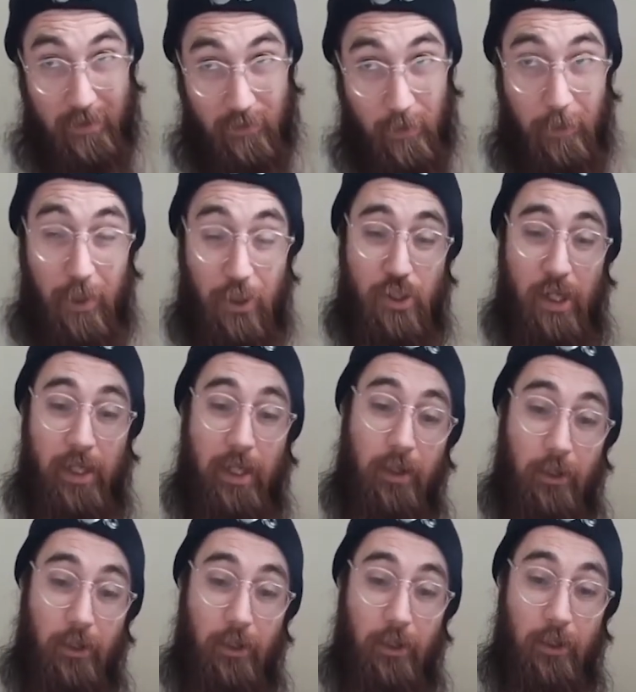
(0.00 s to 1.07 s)
if something's trying to
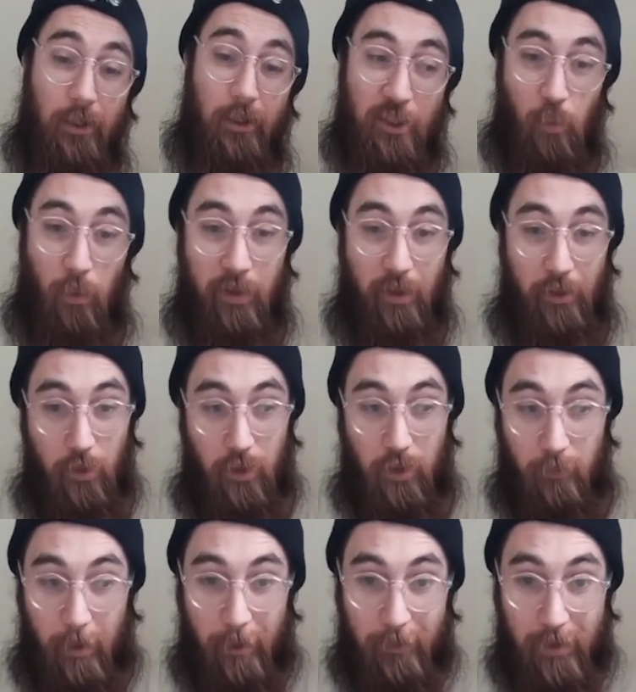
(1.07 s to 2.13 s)
hit you and it's one that you
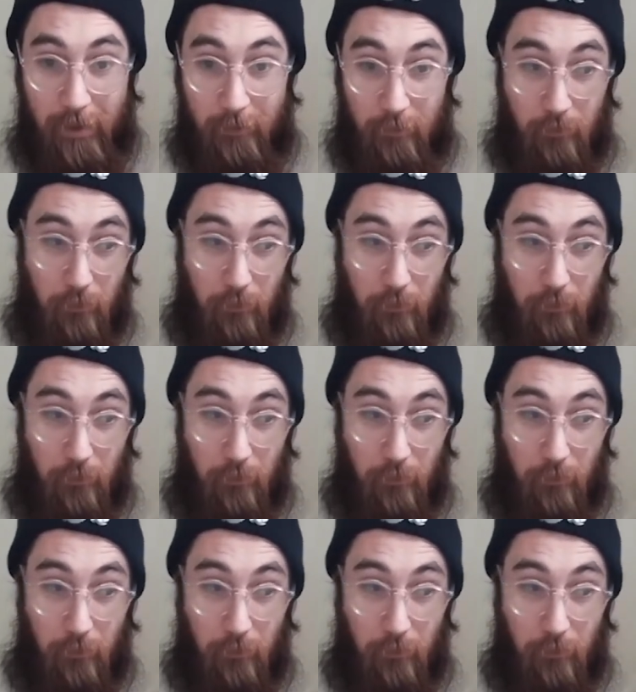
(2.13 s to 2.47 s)
could maybe